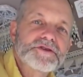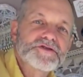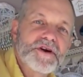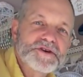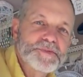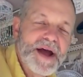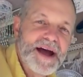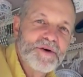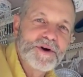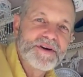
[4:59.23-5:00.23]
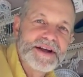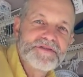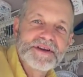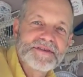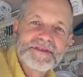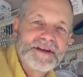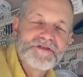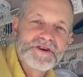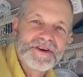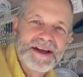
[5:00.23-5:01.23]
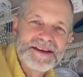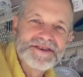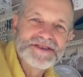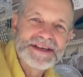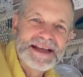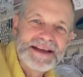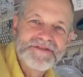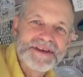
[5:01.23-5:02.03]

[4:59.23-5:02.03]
draws power even if you're not using it. If